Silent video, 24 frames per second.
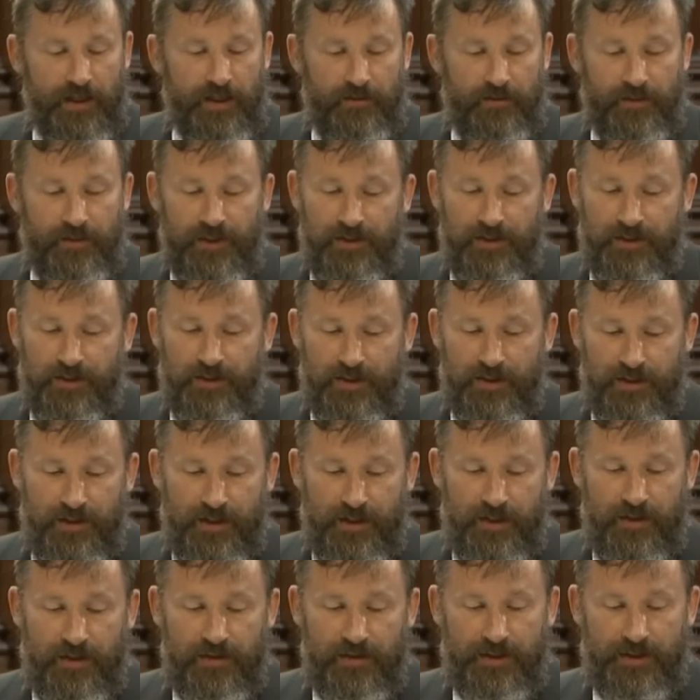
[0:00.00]
Research
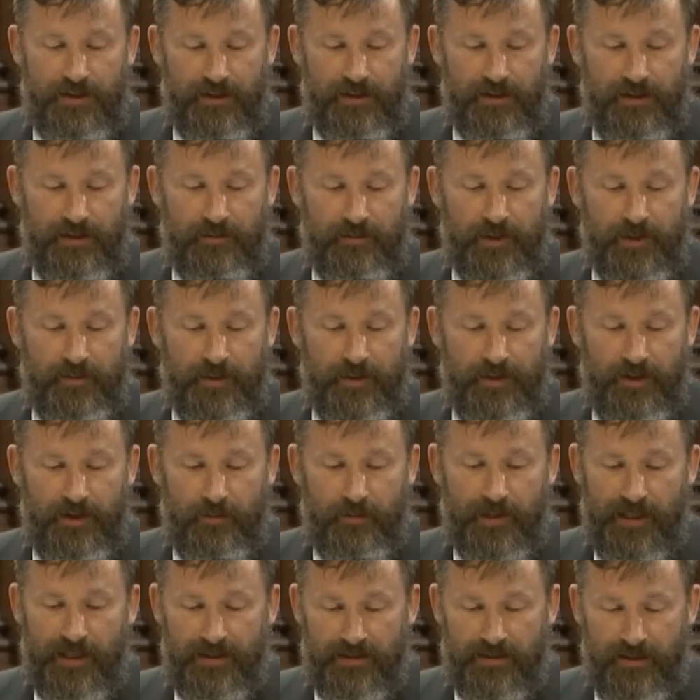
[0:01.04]
shows that aluminum
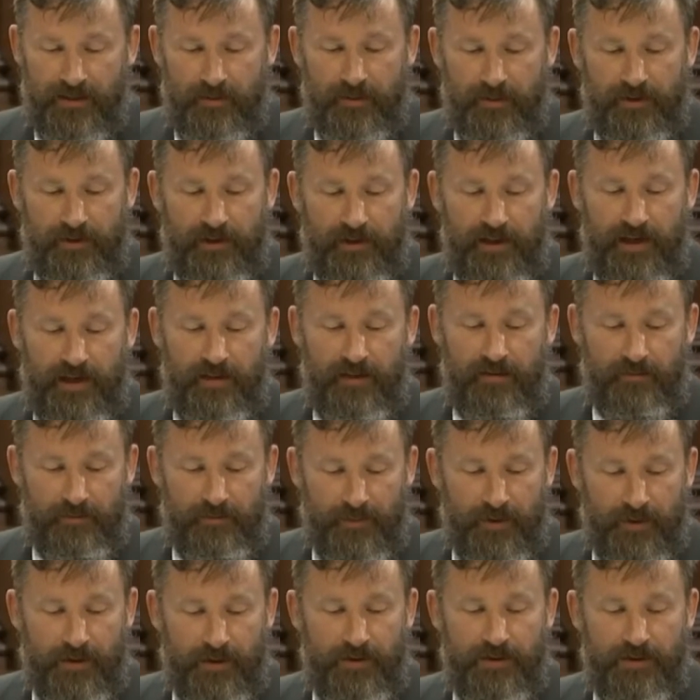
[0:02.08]
accumulates in the brain,
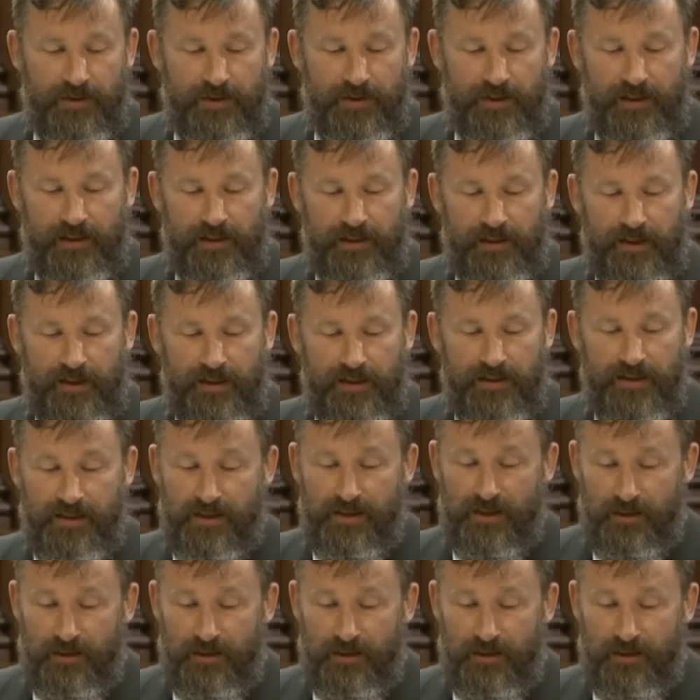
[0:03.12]
bones, and kidneys, is a